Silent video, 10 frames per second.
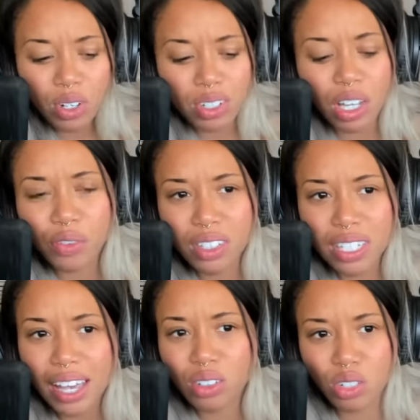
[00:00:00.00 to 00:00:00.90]
yourself in
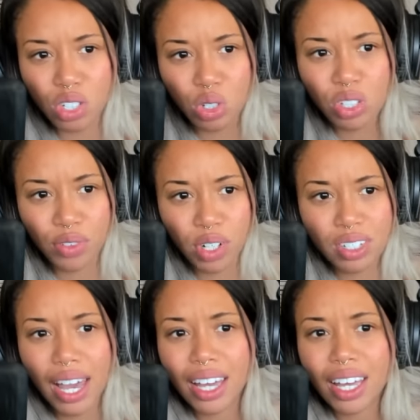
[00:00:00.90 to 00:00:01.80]
Taylor's shoes for a
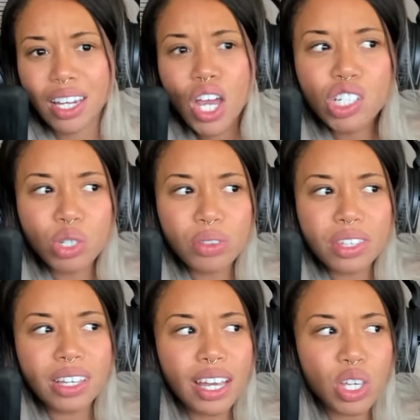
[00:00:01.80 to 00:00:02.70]
second. Do you
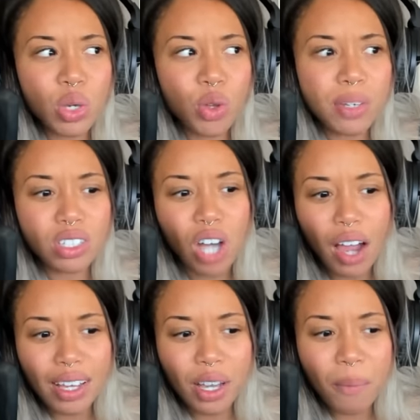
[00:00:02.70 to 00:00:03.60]
think that you would be
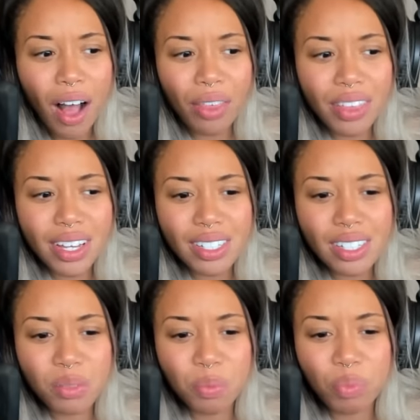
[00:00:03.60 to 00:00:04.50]
talking about this
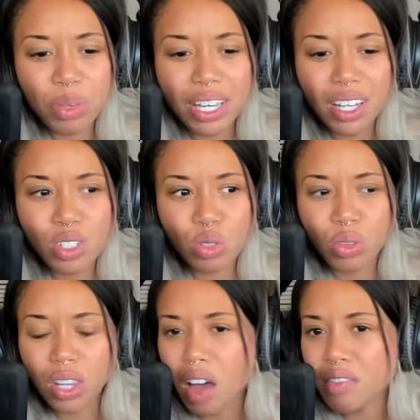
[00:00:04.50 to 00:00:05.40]
because you
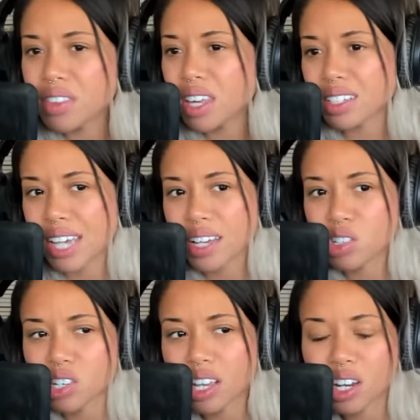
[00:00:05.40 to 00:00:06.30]
love the
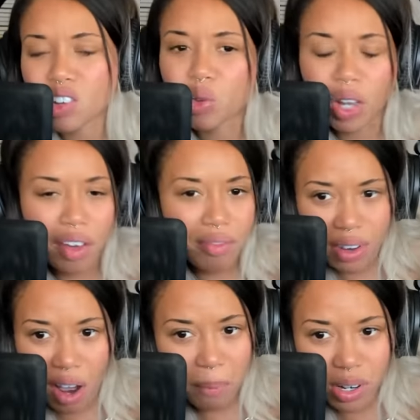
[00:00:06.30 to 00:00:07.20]
attention and you love the
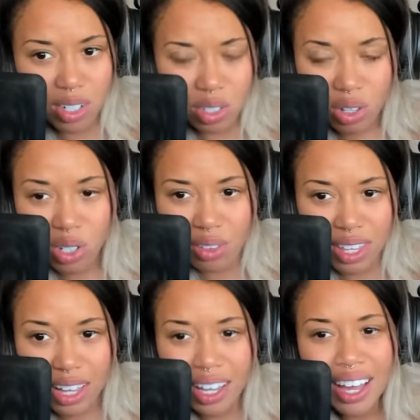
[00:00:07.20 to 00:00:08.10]
numbers? Or do you
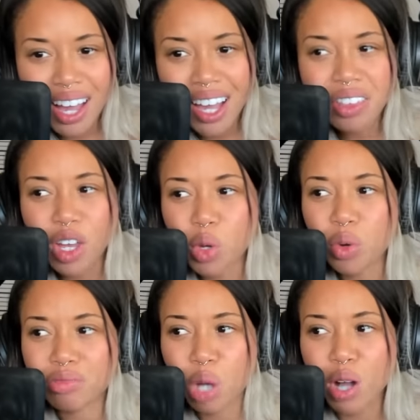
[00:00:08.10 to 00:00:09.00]
think that you would
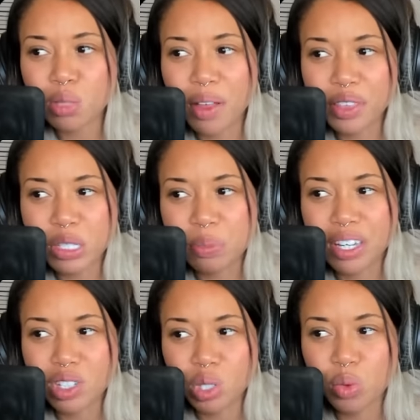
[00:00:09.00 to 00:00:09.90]
have talked about this
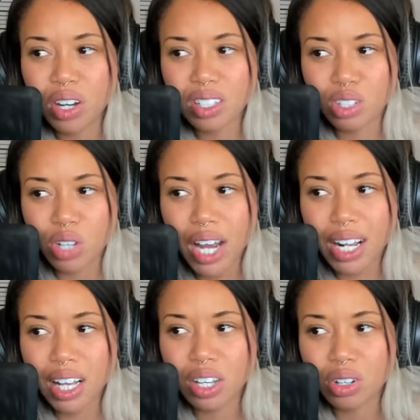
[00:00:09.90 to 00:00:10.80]
because you wanted to try to
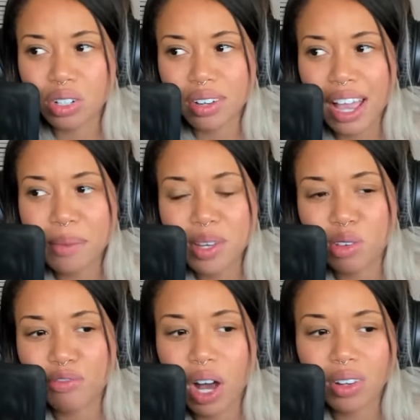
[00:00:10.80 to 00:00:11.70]
clear your name and you
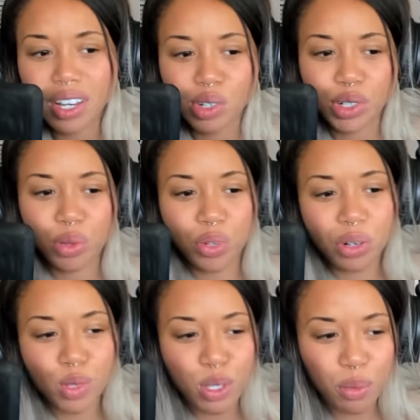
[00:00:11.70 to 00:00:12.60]
felt like your career
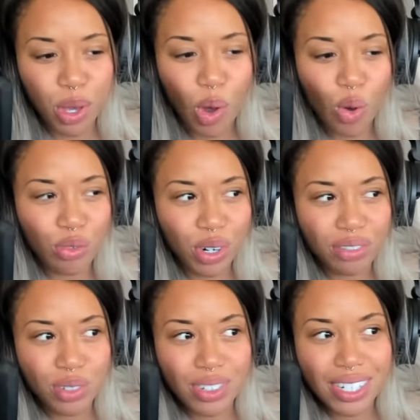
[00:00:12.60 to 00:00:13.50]
was going to be over
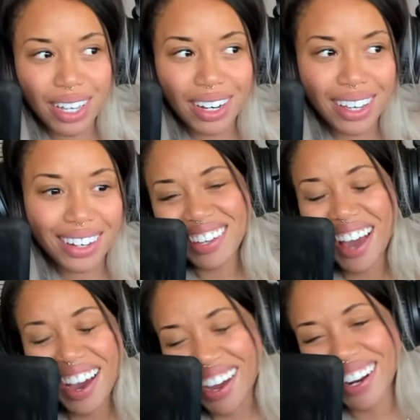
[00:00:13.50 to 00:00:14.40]
if you didn't?
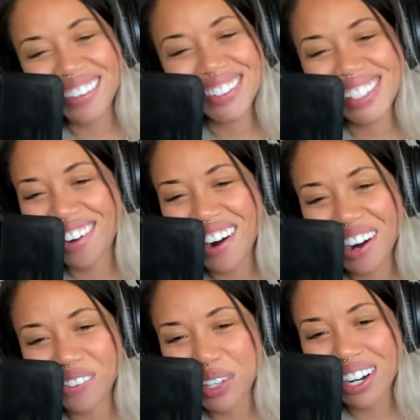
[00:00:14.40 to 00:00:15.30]
God, it was so
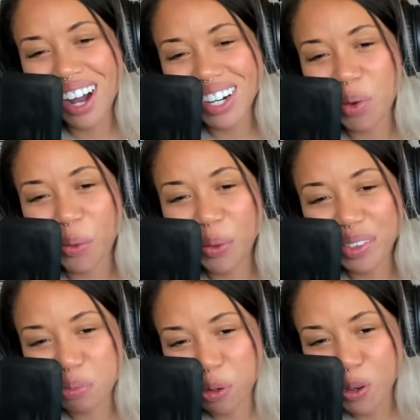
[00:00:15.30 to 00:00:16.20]
hard for me to not quote
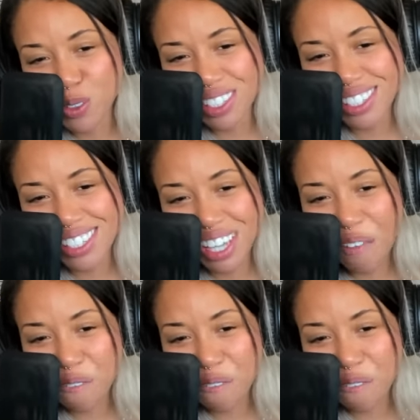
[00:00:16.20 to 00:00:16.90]
this post and say,